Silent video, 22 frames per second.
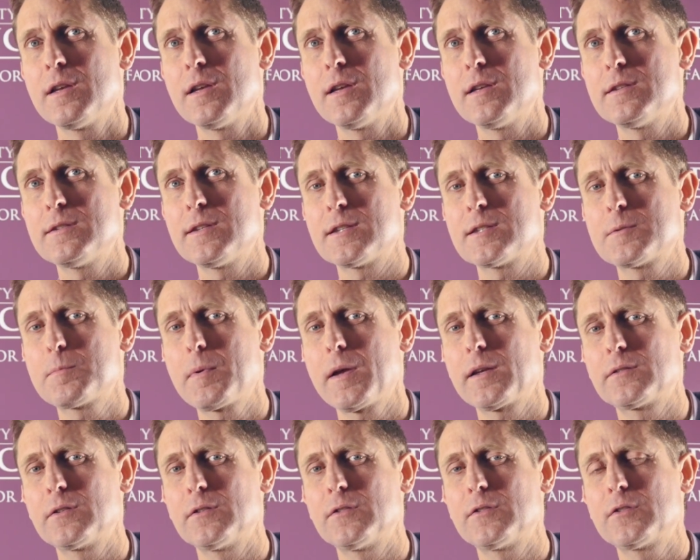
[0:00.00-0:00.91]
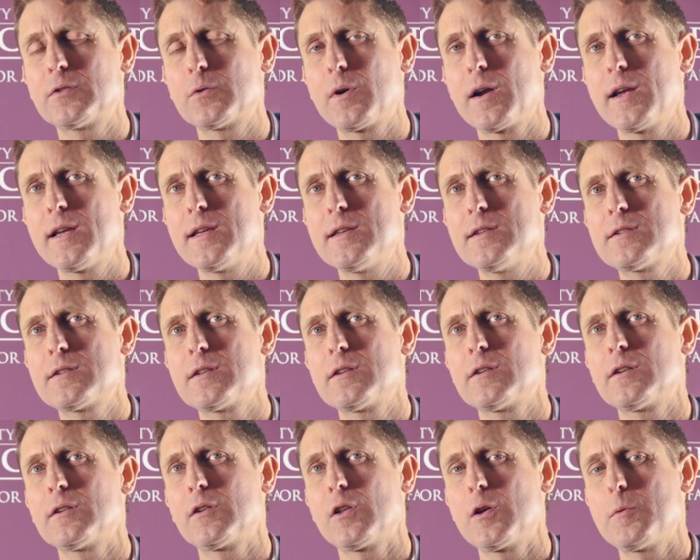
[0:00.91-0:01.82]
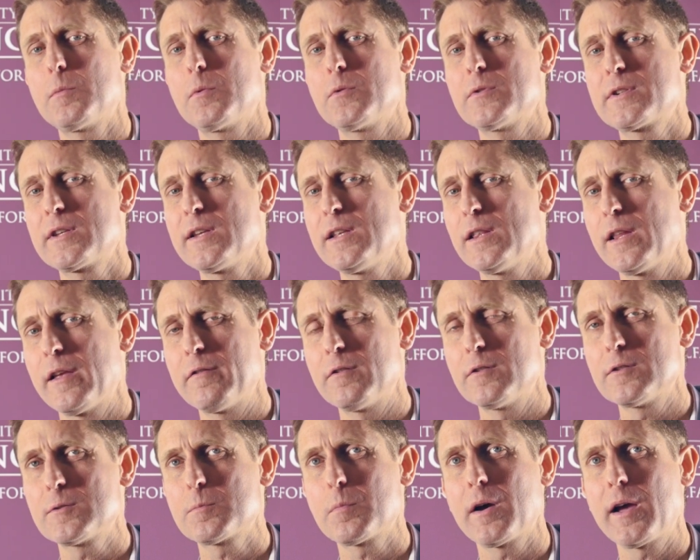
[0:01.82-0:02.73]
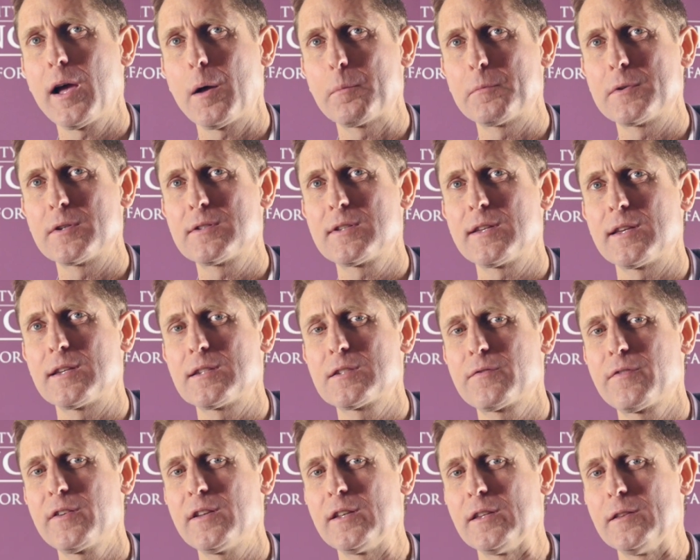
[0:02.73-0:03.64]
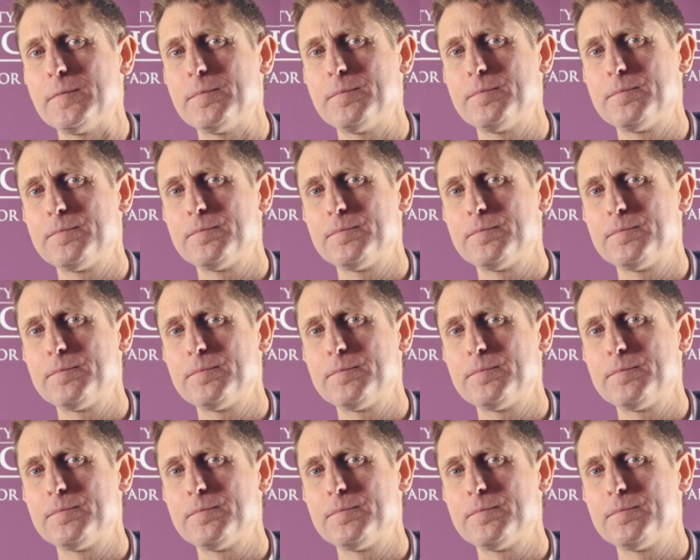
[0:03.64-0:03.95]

is expected to raise global sea levels by up to six feet.